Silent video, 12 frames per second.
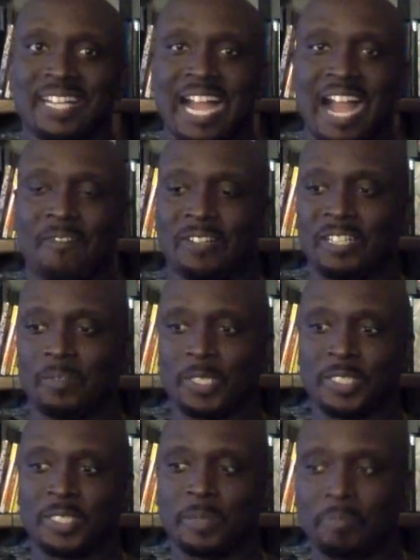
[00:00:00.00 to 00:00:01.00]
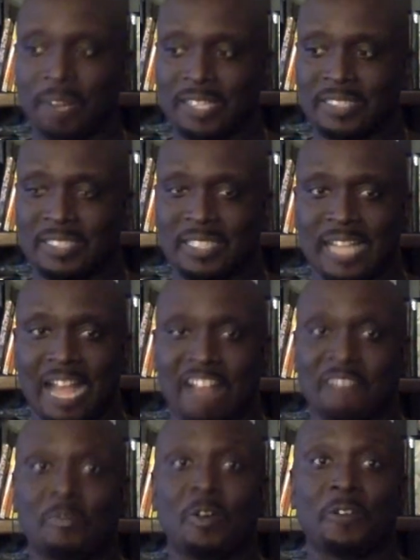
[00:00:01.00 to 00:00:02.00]
I really wasn't impressed. I
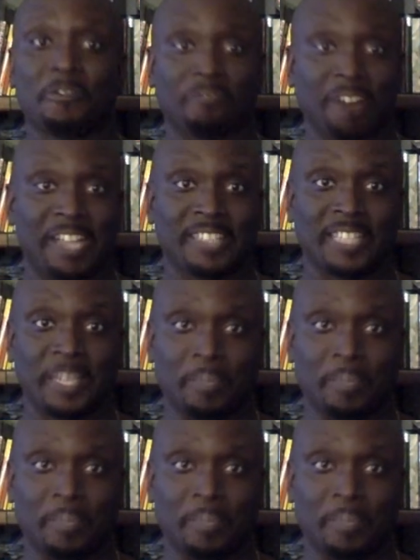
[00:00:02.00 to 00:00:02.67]
was more afraid than